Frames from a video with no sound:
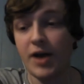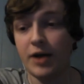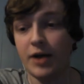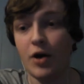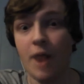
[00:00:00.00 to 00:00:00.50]

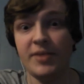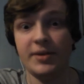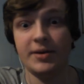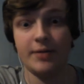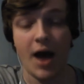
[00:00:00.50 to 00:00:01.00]
yeah, no, I
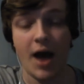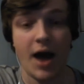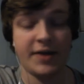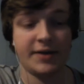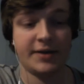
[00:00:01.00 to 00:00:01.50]
mean,
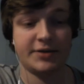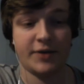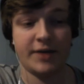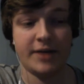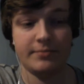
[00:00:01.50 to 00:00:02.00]
I think it's a
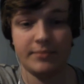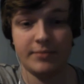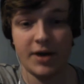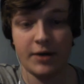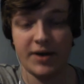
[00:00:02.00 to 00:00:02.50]
great
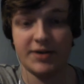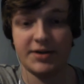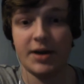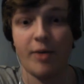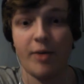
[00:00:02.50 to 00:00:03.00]

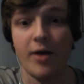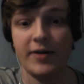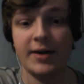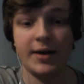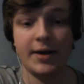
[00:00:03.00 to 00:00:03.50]
setup, all
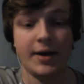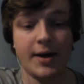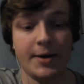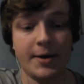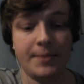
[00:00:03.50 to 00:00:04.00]
of it.
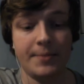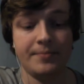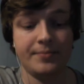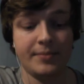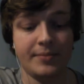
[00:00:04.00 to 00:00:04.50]

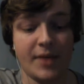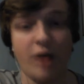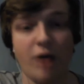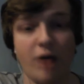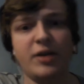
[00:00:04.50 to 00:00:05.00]

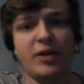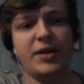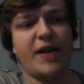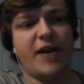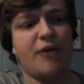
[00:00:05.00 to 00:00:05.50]
The
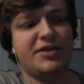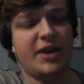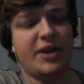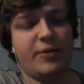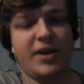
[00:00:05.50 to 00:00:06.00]
only thing I was
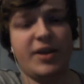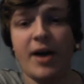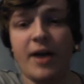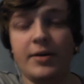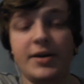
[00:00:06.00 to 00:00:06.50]
saying really
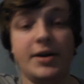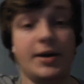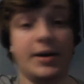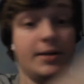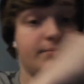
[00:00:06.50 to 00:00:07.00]
about
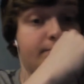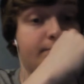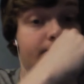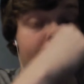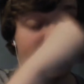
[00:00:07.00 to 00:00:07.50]
the
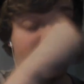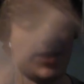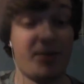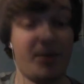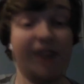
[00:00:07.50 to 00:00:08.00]

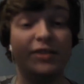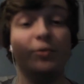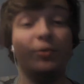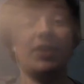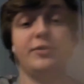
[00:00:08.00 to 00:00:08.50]

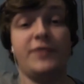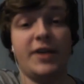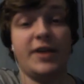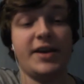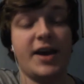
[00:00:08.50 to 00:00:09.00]
pacing was I do
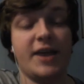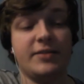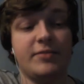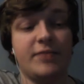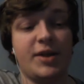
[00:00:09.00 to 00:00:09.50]
feel like
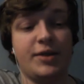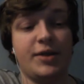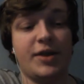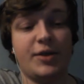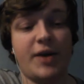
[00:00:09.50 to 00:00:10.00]

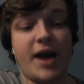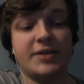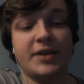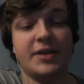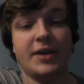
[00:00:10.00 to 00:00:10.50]
the third
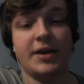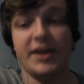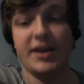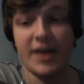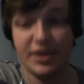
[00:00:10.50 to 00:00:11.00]
act,
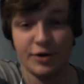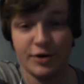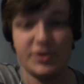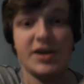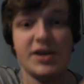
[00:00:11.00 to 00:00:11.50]
getting that
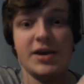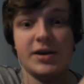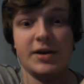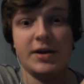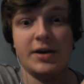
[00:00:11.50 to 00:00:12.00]
third key